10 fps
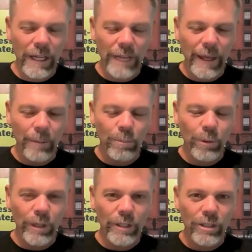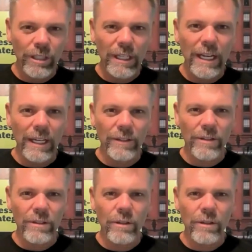and that bridge connects